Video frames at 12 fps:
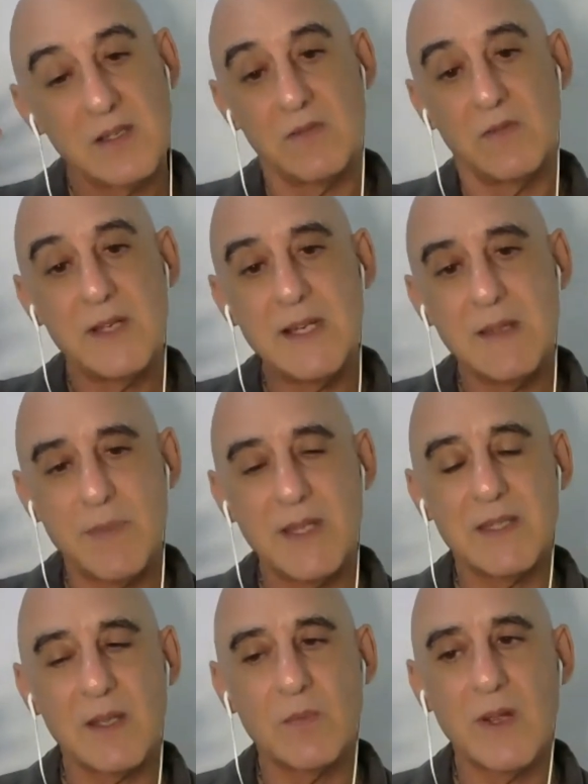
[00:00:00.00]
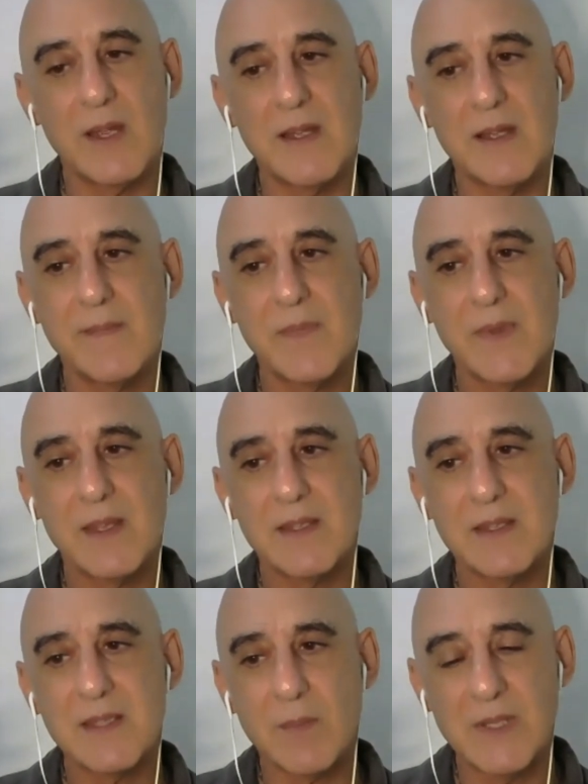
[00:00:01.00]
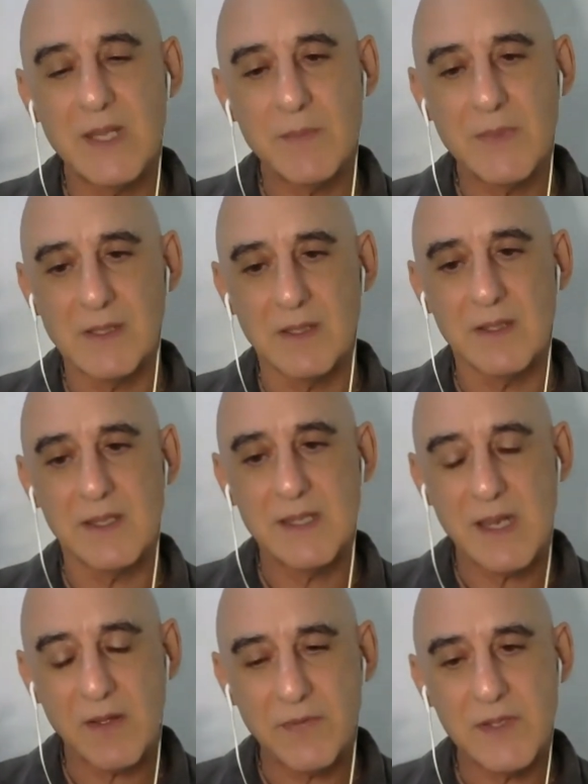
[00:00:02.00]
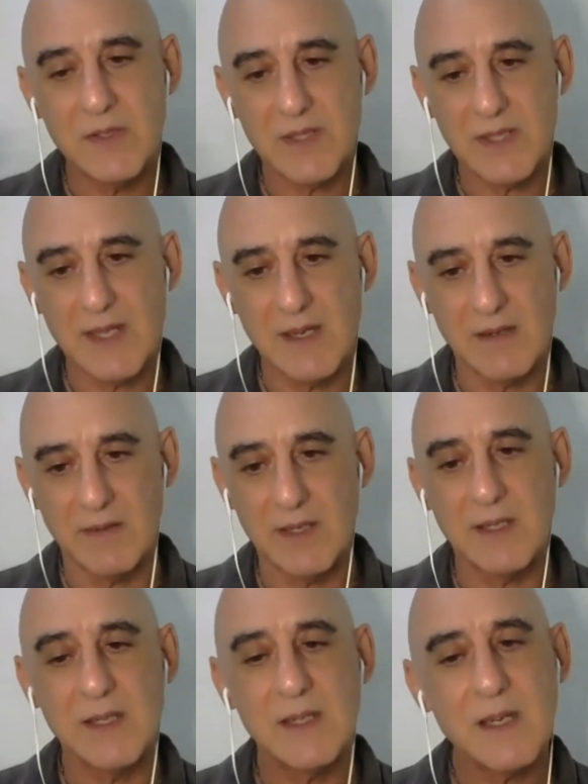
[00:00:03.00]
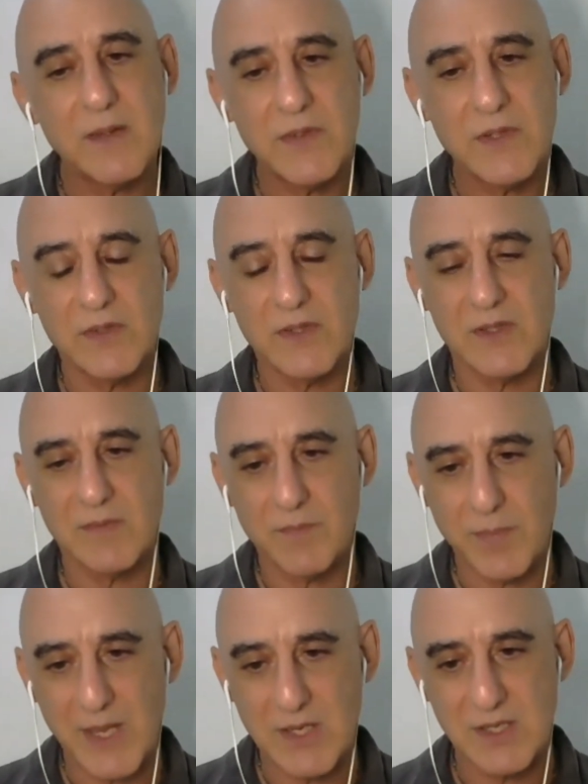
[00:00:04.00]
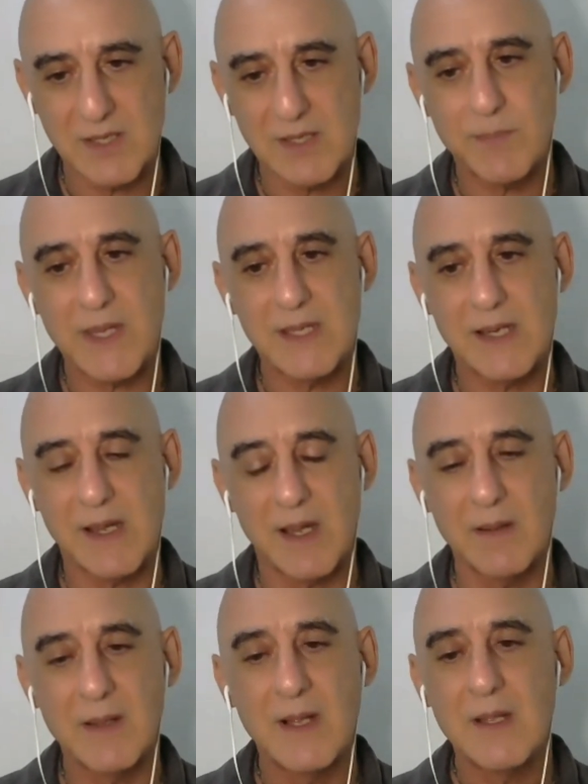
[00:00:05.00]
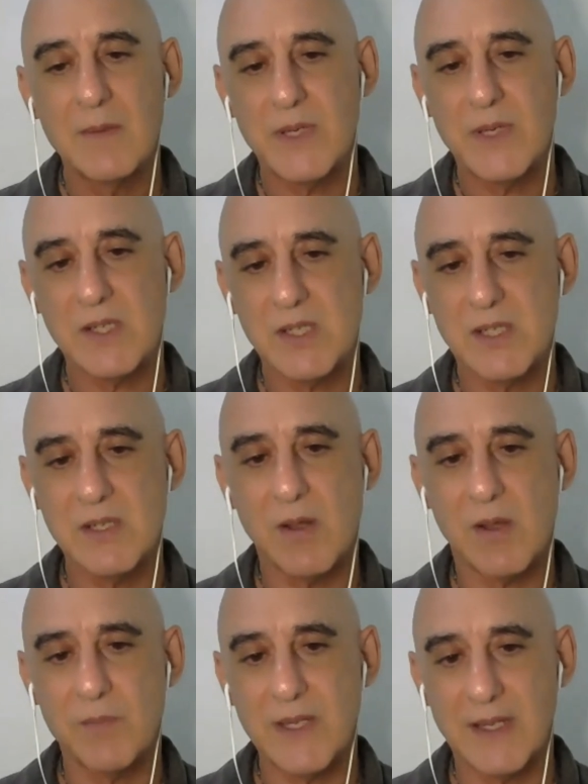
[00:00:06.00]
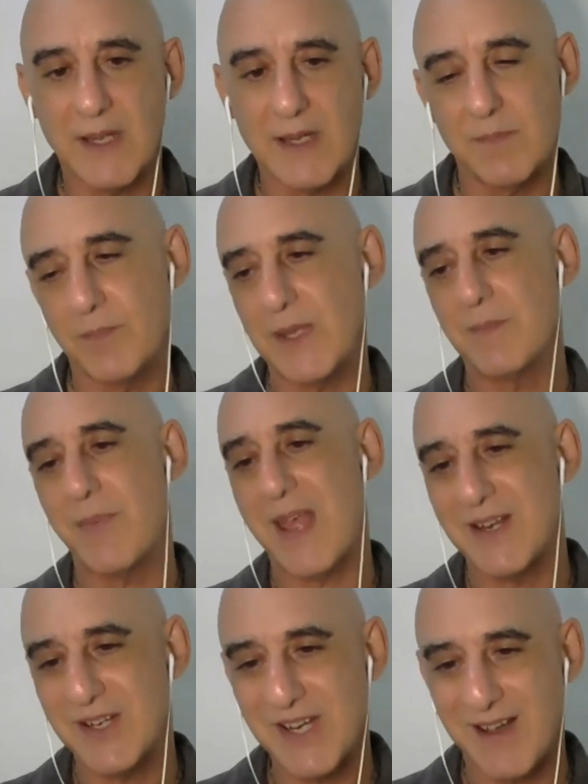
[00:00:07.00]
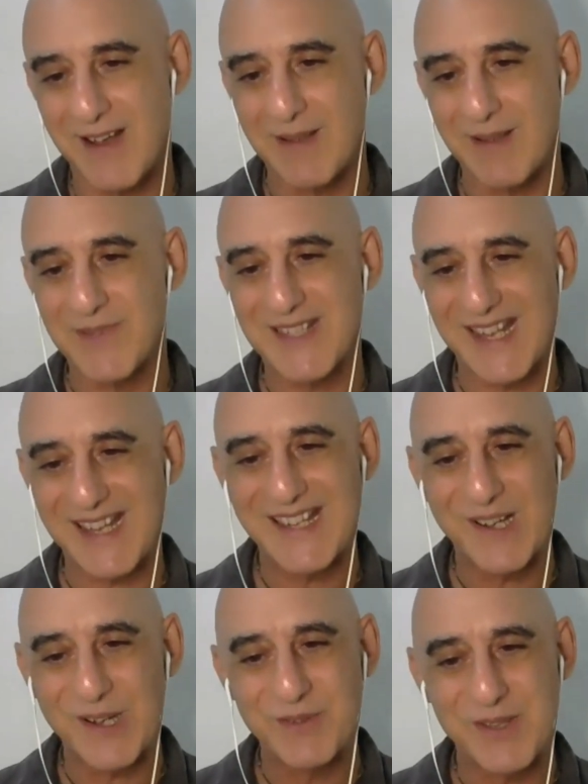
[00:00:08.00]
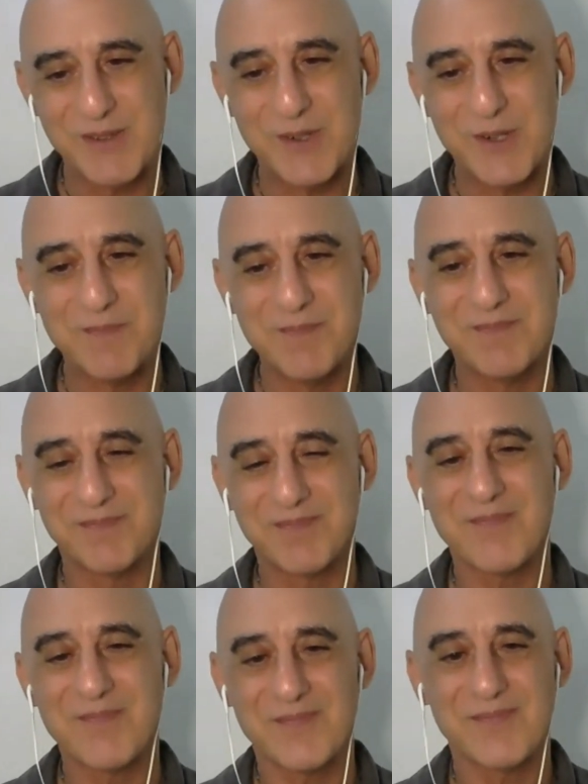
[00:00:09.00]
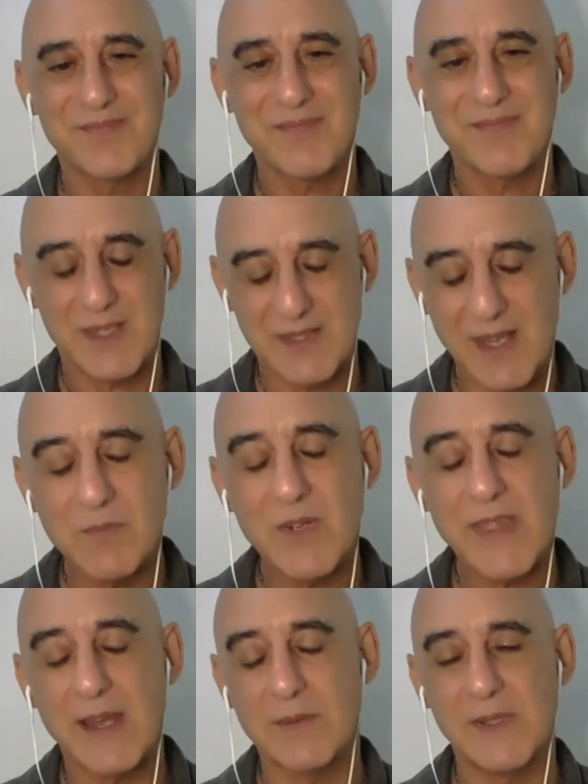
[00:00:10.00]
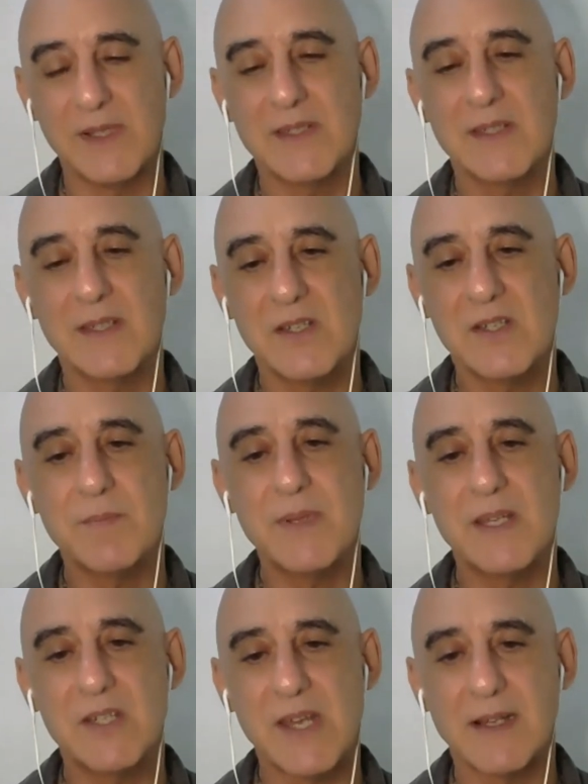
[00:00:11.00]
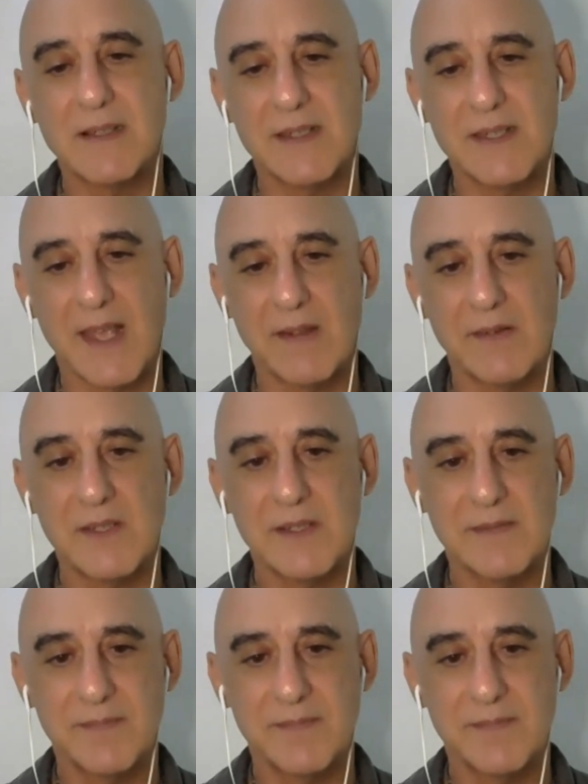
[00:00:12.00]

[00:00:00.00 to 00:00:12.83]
really be somewhere subliminal, enough for you to hear it and enough for your patient to pick it up. But it should not be like Big Ben chimes taking over the room. Same with animals. It should be a gentle sound.